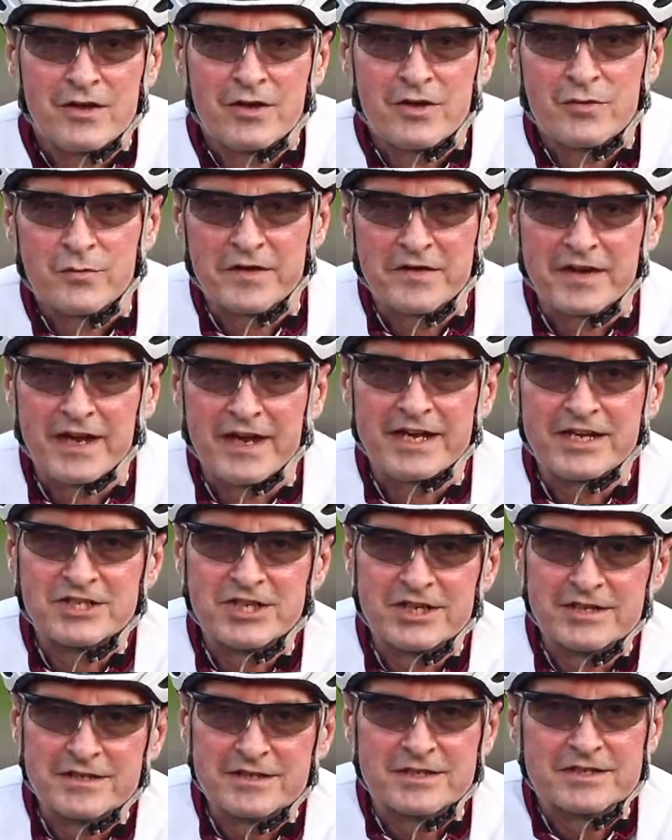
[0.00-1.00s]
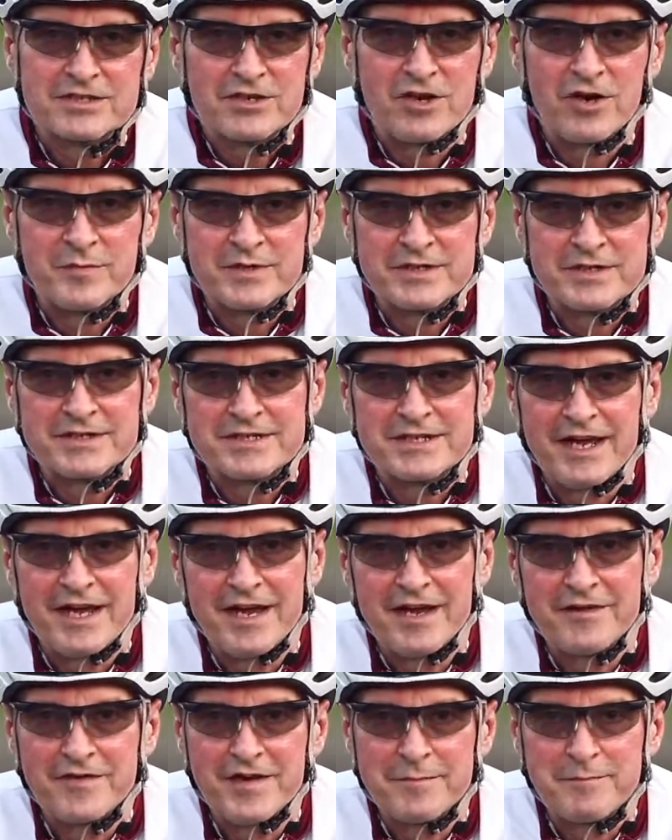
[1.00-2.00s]
With aging, it is common to
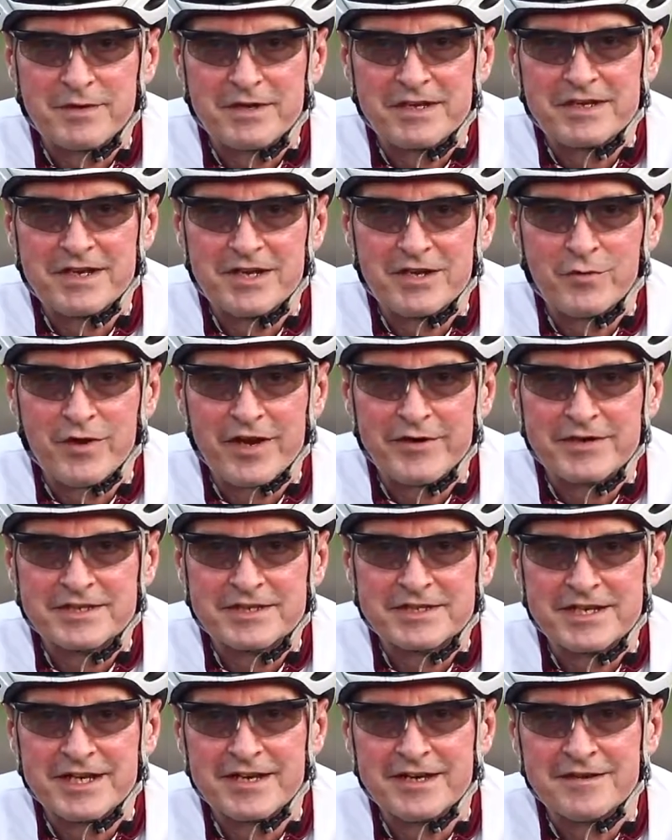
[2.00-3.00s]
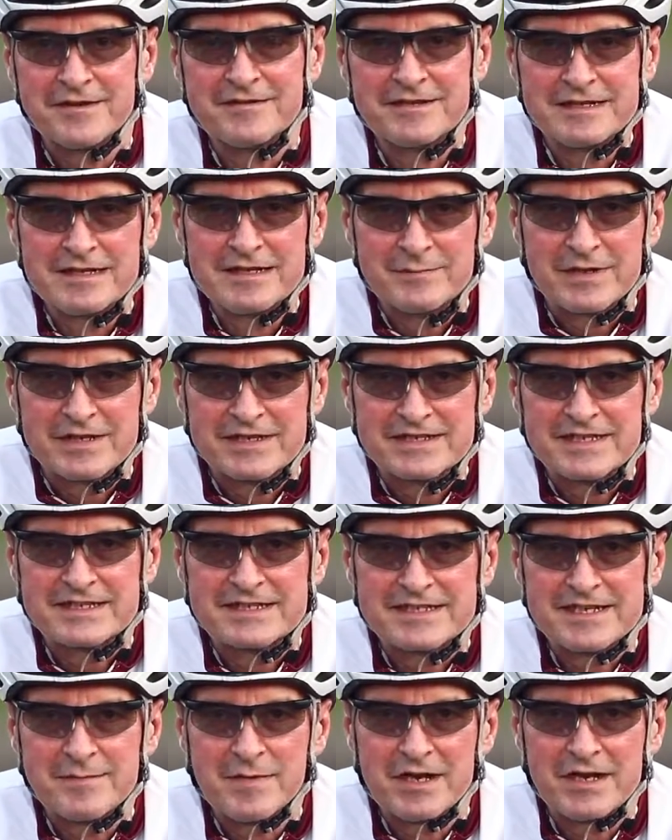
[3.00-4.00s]
have hip and knee wear and tear. But is it
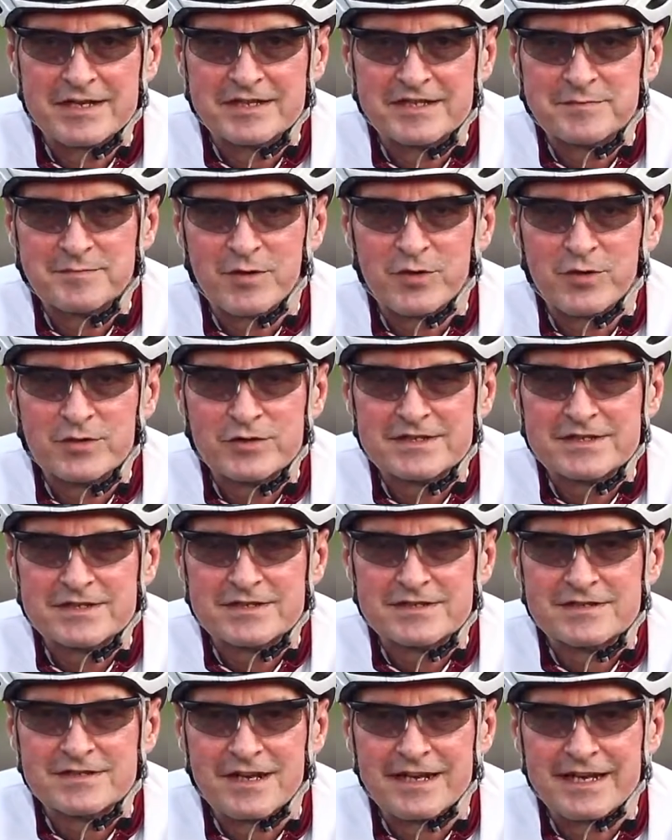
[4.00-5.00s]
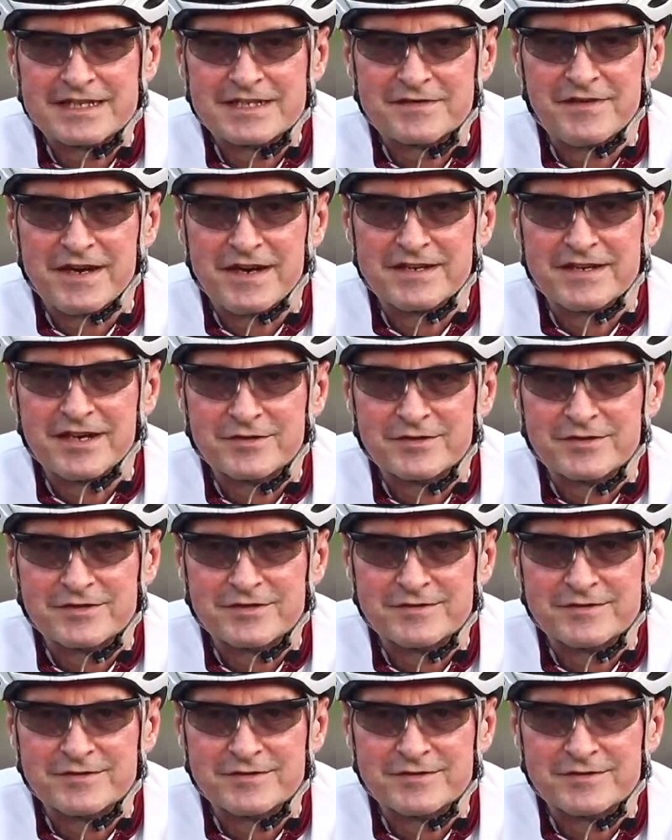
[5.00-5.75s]
similar in sports? Let's find out.